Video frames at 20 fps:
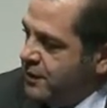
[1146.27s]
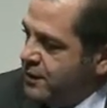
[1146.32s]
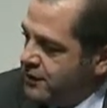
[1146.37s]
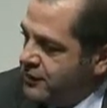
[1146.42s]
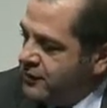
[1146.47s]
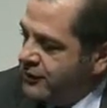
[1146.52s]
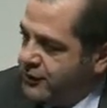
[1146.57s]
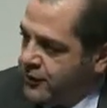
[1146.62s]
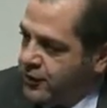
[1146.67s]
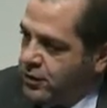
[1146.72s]

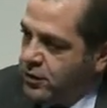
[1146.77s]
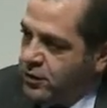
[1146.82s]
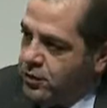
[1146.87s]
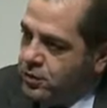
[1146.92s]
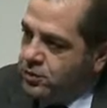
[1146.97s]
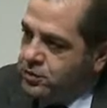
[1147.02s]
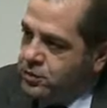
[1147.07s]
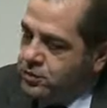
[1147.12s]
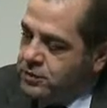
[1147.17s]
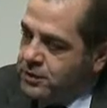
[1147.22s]

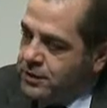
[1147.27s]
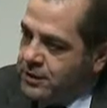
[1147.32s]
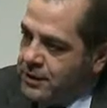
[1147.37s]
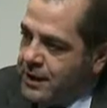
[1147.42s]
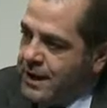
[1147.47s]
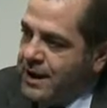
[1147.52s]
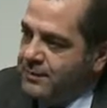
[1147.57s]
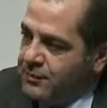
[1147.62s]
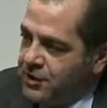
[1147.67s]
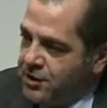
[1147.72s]
So
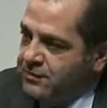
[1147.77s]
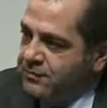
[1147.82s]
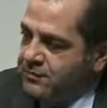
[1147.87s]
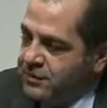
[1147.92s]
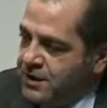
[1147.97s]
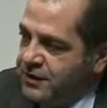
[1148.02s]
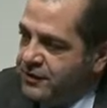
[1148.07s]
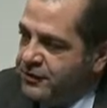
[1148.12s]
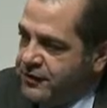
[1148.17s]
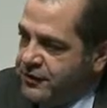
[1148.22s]
I'm
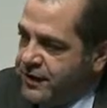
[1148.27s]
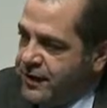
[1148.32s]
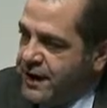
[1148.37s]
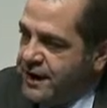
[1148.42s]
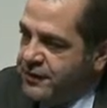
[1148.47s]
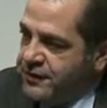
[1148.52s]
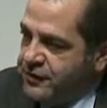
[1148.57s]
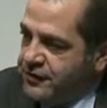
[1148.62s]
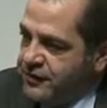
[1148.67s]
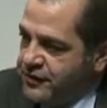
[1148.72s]
convinced
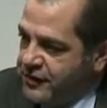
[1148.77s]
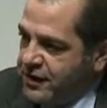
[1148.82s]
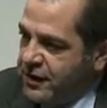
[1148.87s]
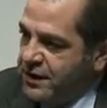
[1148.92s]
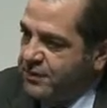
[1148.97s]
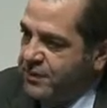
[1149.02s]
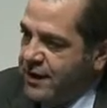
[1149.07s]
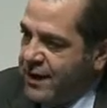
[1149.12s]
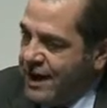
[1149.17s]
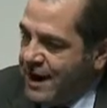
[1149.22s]
that the
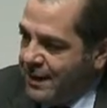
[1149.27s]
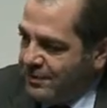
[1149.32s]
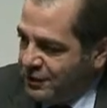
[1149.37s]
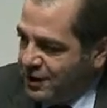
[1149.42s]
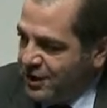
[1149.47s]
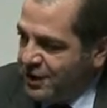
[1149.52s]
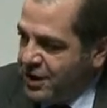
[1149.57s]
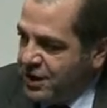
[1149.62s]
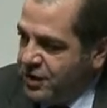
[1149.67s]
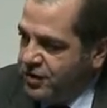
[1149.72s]
same
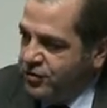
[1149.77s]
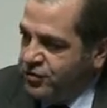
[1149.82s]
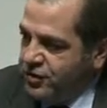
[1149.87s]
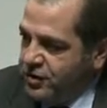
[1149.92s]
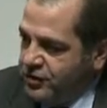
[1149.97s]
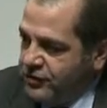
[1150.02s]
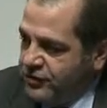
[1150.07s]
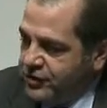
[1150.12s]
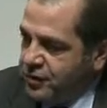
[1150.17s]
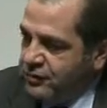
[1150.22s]
application,
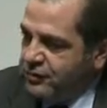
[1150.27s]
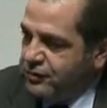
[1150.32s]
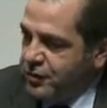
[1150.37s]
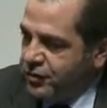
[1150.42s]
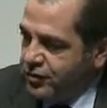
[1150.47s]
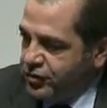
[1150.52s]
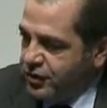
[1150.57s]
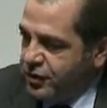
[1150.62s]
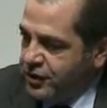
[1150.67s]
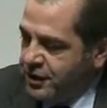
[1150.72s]
the same
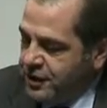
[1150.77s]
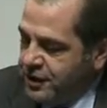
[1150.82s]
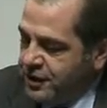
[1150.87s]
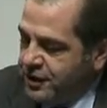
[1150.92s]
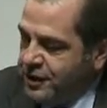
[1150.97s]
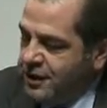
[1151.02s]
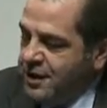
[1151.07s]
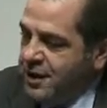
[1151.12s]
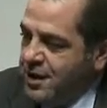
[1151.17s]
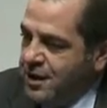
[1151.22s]

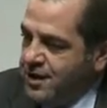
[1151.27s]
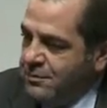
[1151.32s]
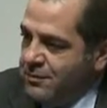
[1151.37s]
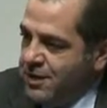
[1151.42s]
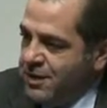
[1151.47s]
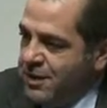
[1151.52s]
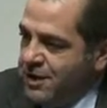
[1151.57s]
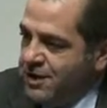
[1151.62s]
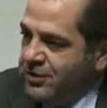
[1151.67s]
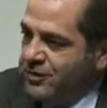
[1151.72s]
functionality
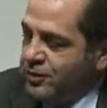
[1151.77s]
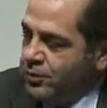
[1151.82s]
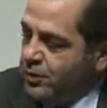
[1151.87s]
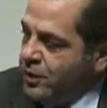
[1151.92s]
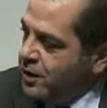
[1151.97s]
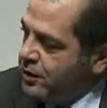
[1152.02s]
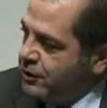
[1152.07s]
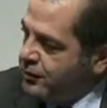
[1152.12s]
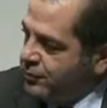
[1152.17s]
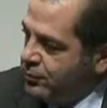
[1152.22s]
may need to
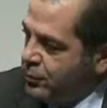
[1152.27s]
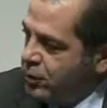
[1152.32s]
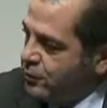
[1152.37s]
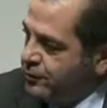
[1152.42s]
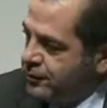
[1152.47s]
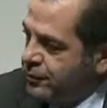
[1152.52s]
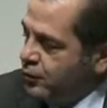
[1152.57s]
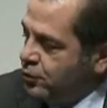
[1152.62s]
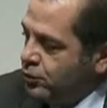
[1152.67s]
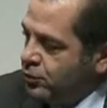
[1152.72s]
run on a
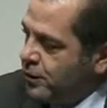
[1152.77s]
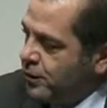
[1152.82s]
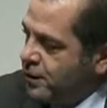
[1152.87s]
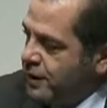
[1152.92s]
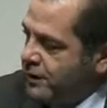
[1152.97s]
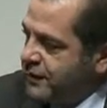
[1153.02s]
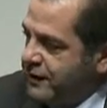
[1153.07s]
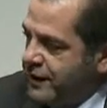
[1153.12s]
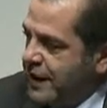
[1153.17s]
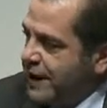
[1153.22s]
smartphone, on
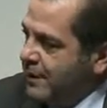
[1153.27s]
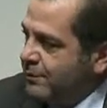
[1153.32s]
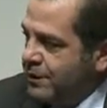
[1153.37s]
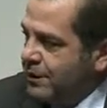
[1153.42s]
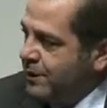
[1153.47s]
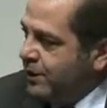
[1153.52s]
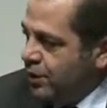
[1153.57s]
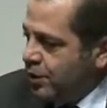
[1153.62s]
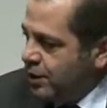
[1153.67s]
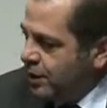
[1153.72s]
a
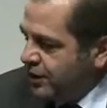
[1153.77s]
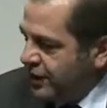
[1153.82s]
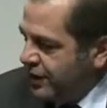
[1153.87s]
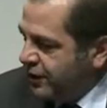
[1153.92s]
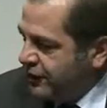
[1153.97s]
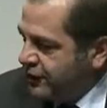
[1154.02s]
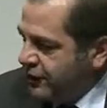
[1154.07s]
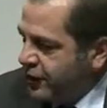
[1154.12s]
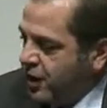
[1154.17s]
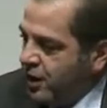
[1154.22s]
tablet, or on a
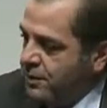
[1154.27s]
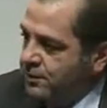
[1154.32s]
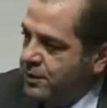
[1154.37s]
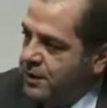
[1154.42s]
desktop.